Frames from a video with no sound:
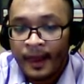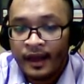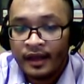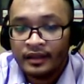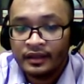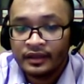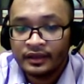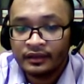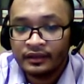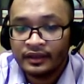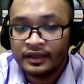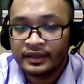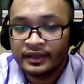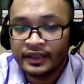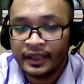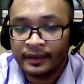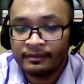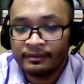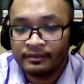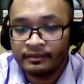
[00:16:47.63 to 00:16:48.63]
So
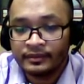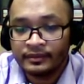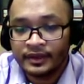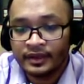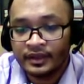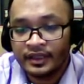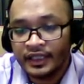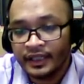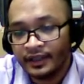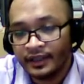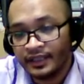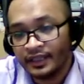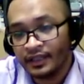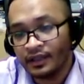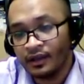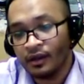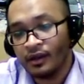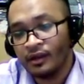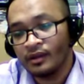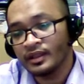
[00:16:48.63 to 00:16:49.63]
SIM is the
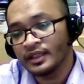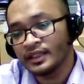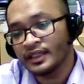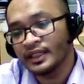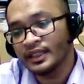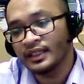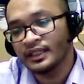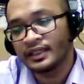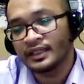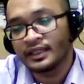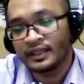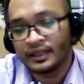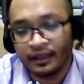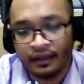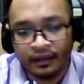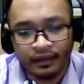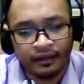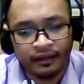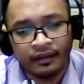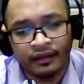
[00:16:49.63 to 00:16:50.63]
oldest
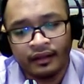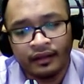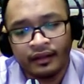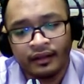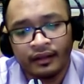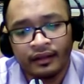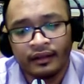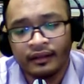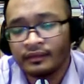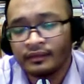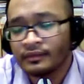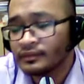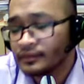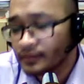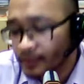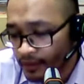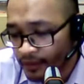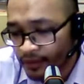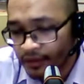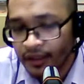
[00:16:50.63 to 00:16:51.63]

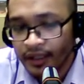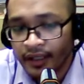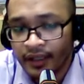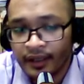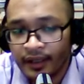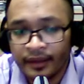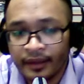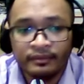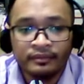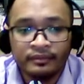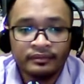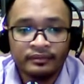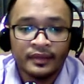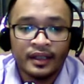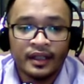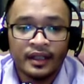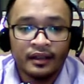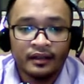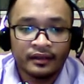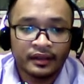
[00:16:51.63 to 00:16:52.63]
RAM.
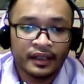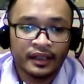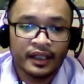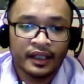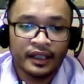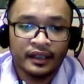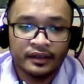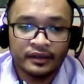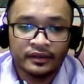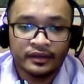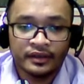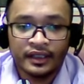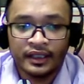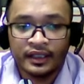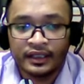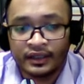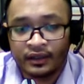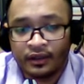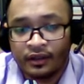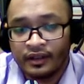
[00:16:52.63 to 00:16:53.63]
Okay, so usually is
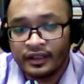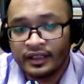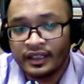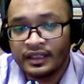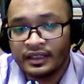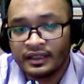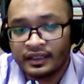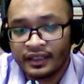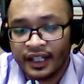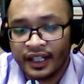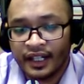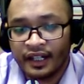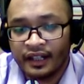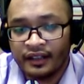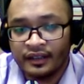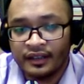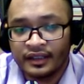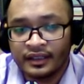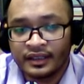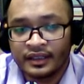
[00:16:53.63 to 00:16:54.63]
the oldest
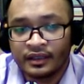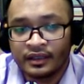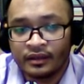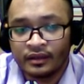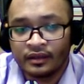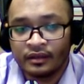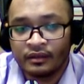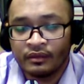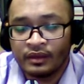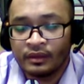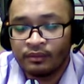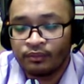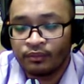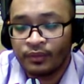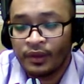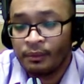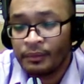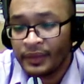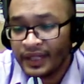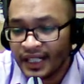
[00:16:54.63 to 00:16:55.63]
standard. So were
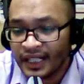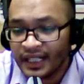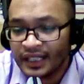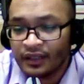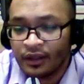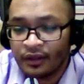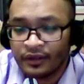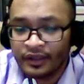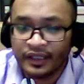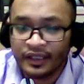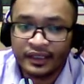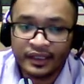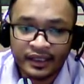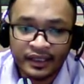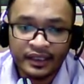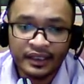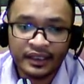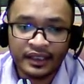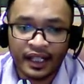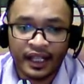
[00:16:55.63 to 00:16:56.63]
popular on the
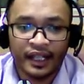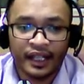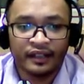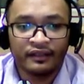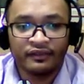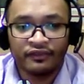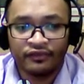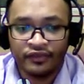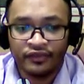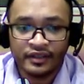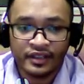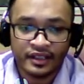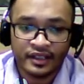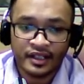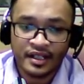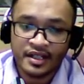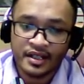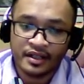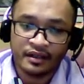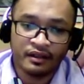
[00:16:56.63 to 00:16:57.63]
third and fourth
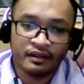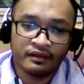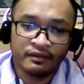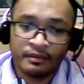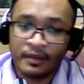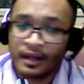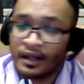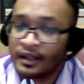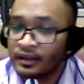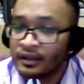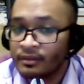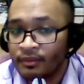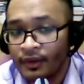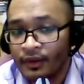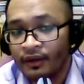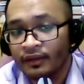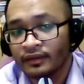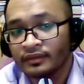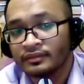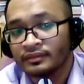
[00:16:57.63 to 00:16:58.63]
generation of
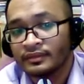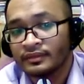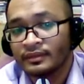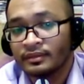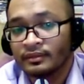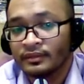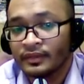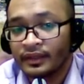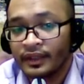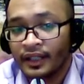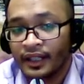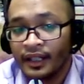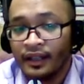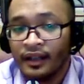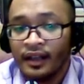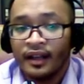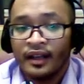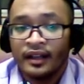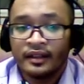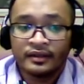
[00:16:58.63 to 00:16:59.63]
motherboard. Okay,
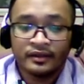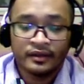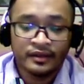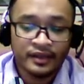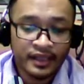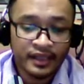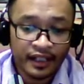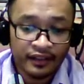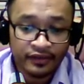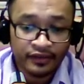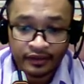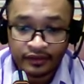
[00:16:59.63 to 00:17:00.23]
so you have